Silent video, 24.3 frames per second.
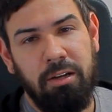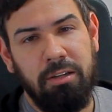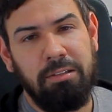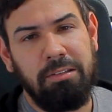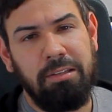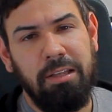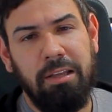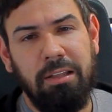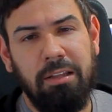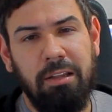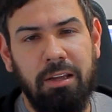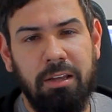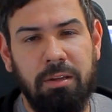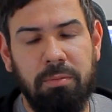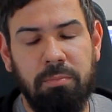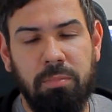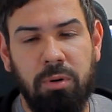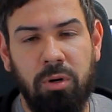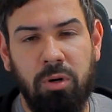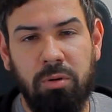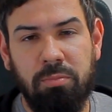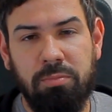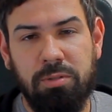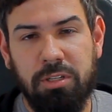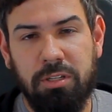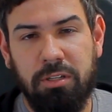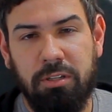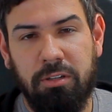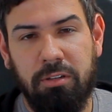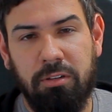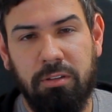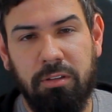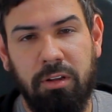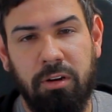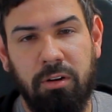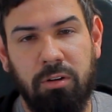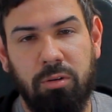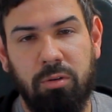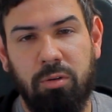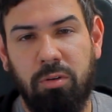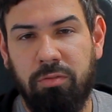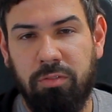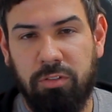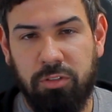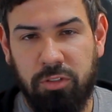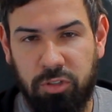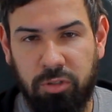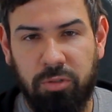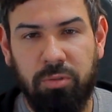daylight bulbs in here that are
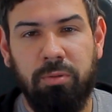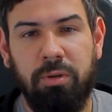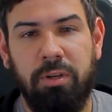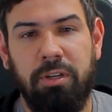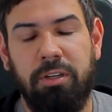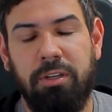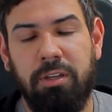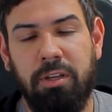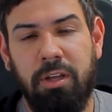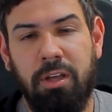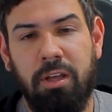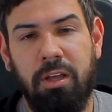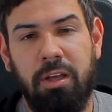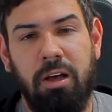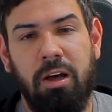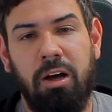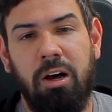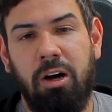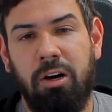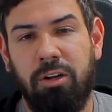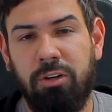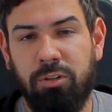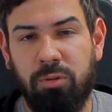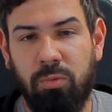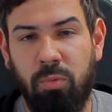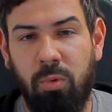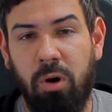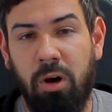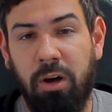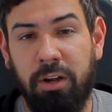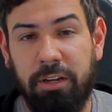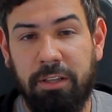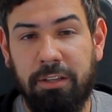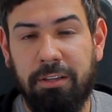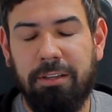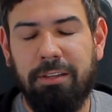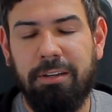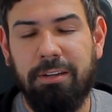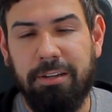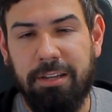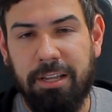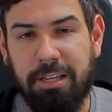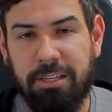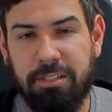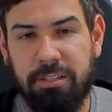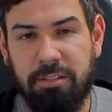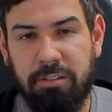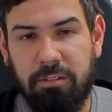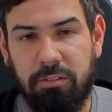equivalent to a 100-watt
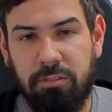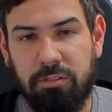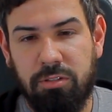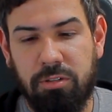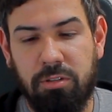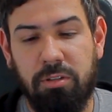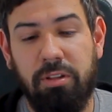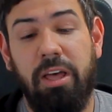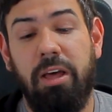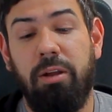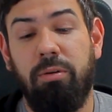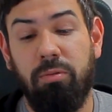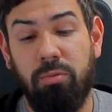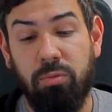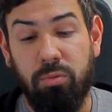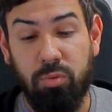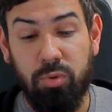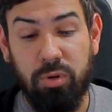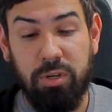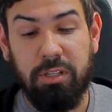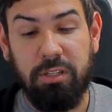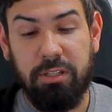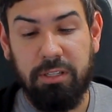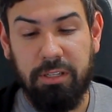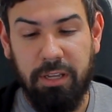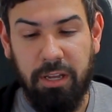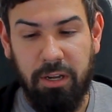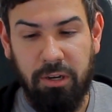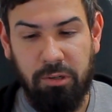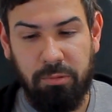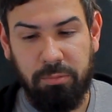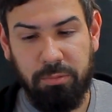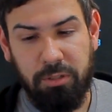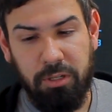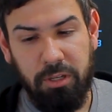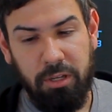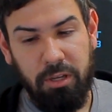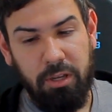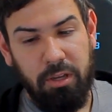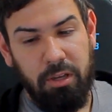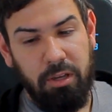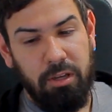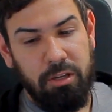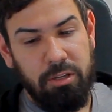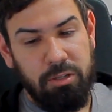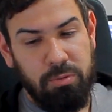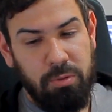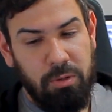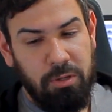incandescent, so that really helped,
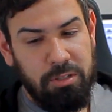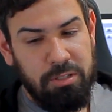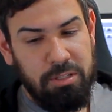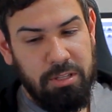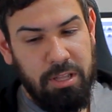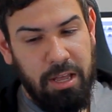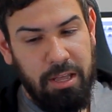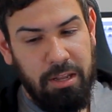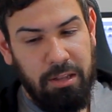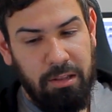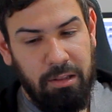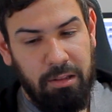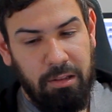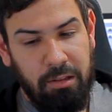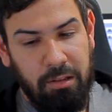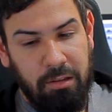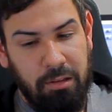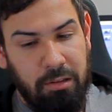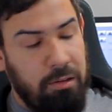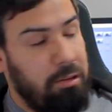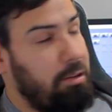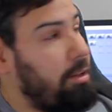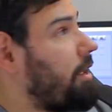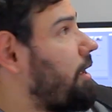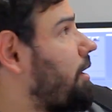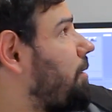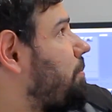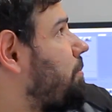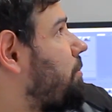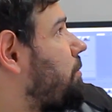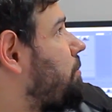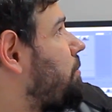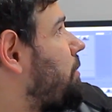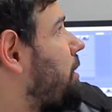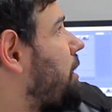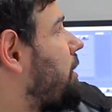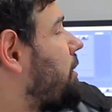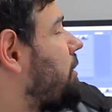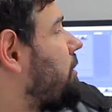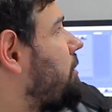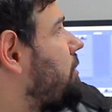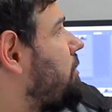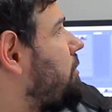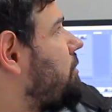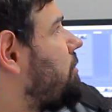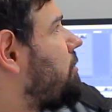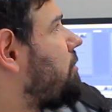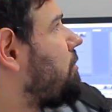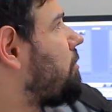as well as that lamp back
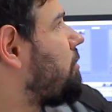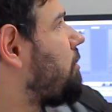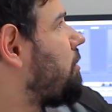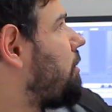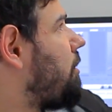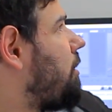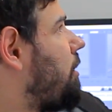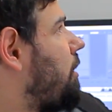here.